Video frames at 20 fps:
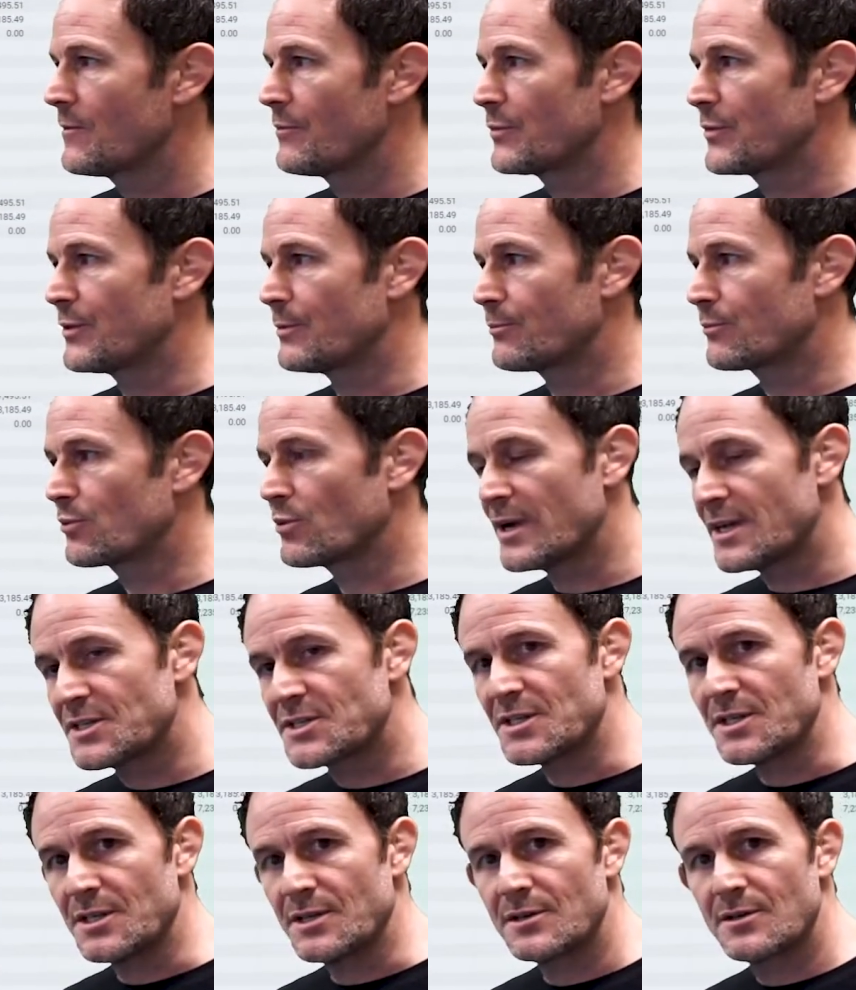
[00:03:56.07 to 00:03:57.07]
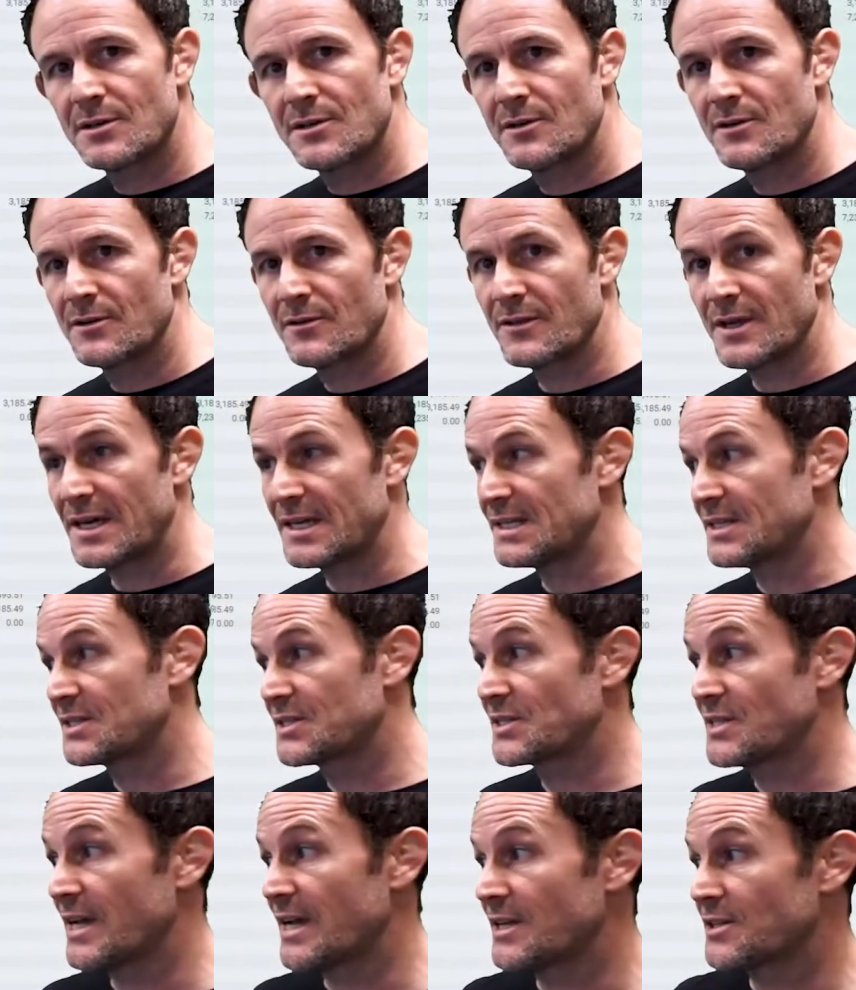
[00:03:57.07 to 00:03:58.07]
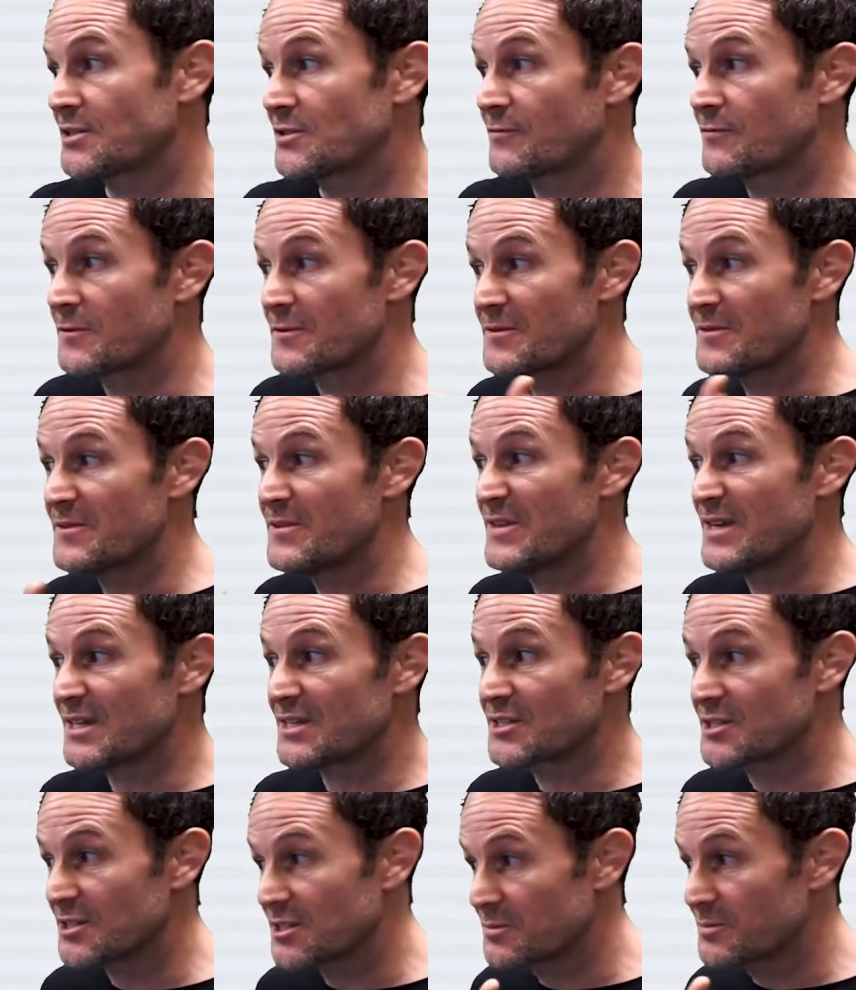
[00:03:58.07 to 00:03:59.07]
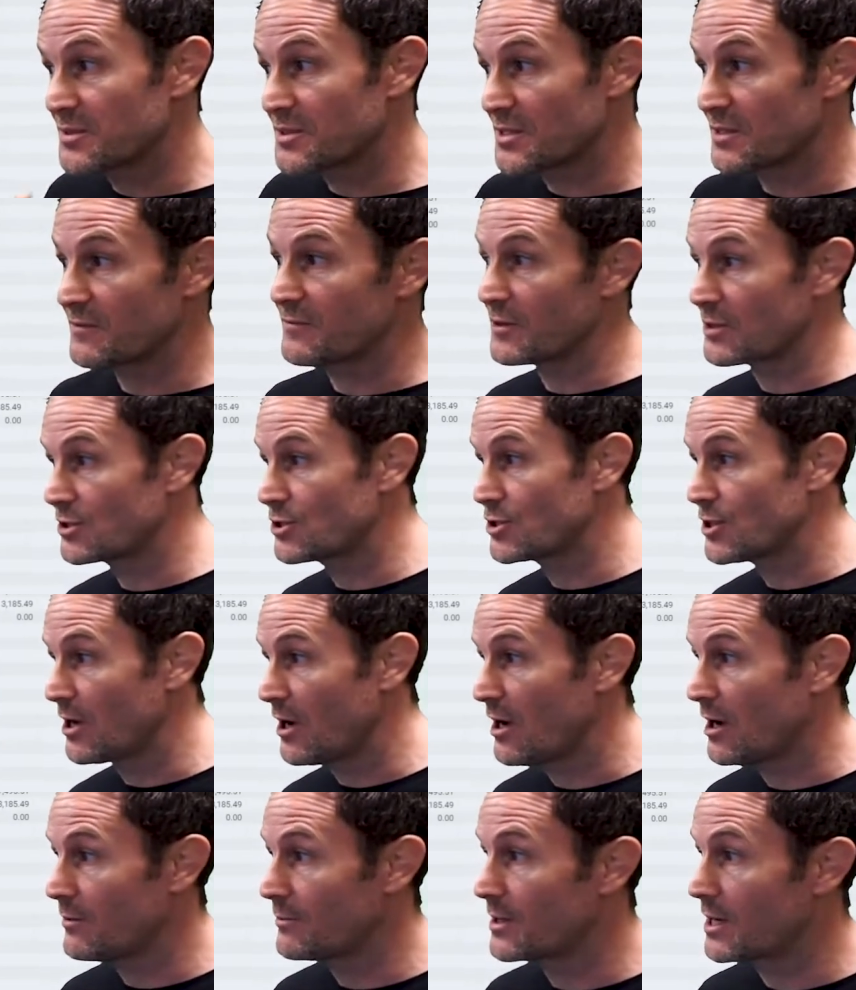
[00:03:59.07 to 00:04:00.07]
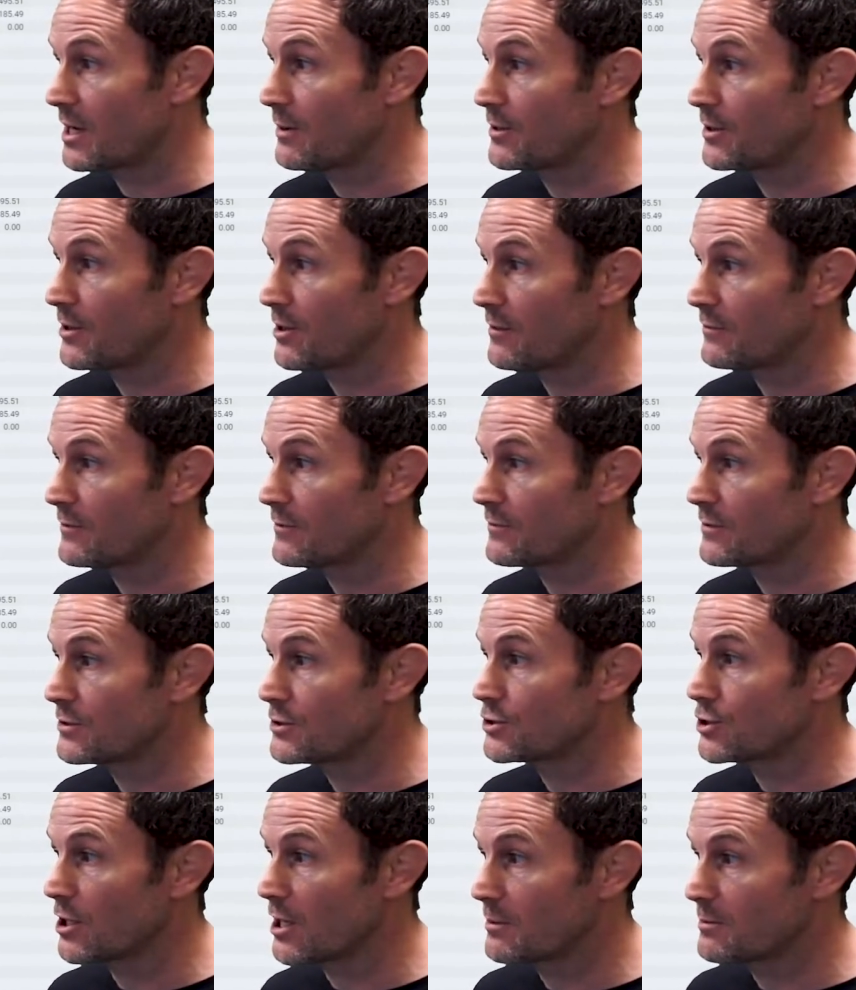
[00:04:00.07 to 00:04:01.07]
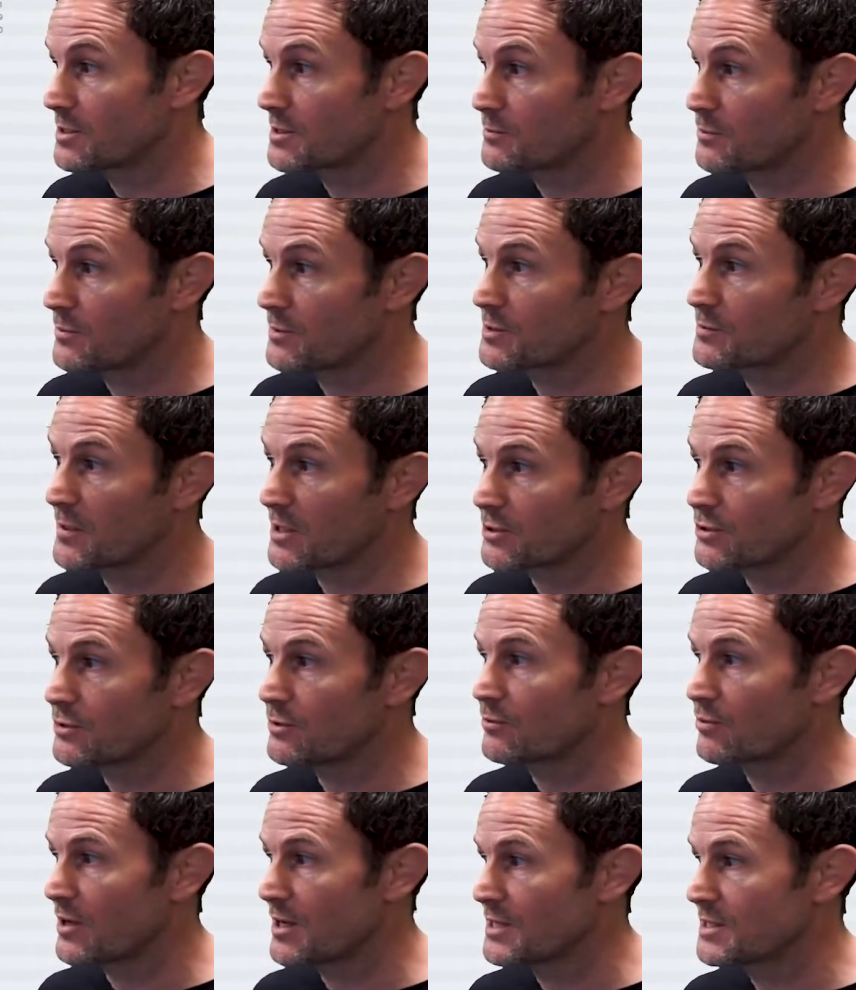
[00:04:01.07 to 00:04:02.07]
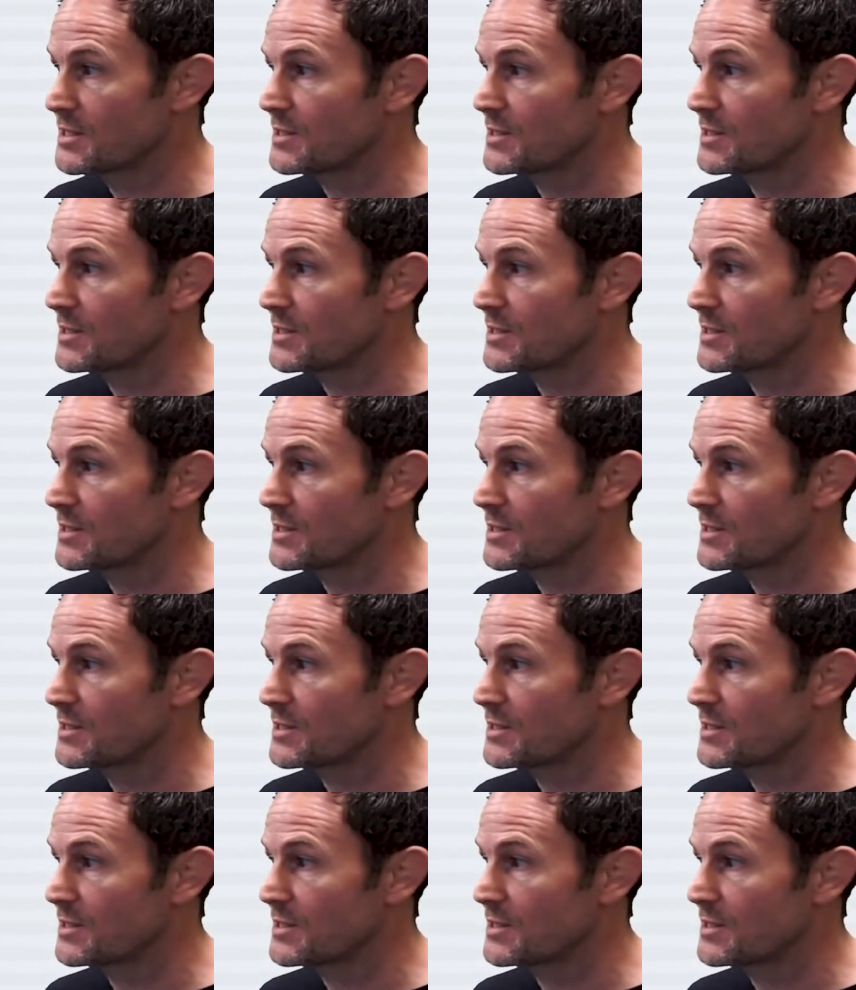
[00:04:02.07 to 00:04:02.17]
the pricing that is set for this specific job coming off of the job special pricing